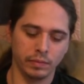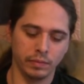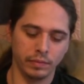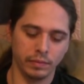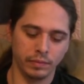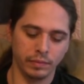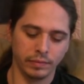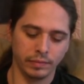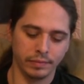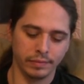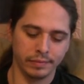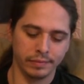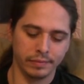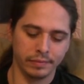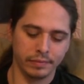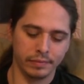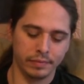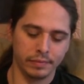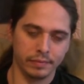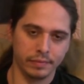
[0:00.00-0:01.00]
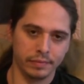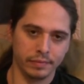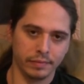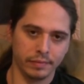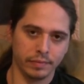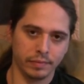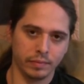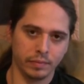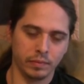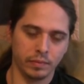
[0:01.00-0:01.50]

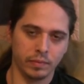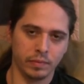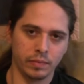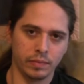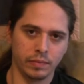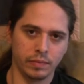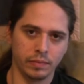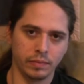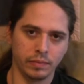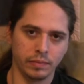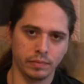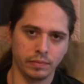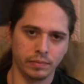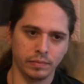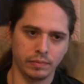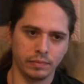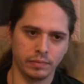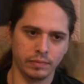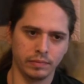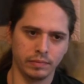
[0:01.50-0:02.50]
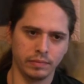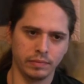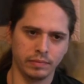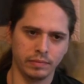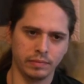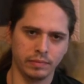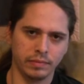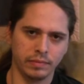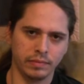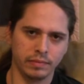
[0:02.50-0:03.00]

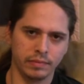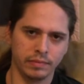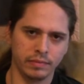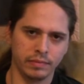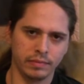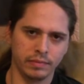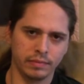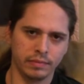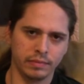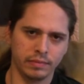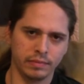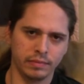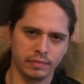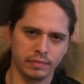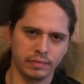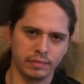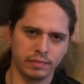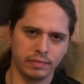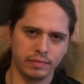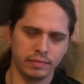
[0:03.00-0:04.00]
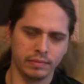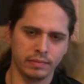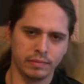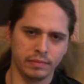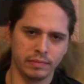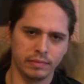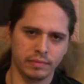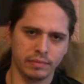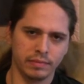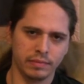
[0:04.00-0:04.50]

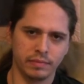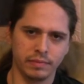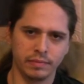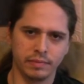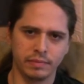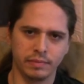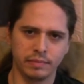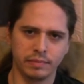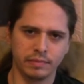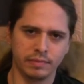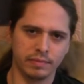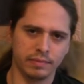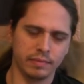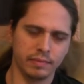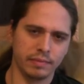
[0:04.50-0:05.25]
This person isn't speaking.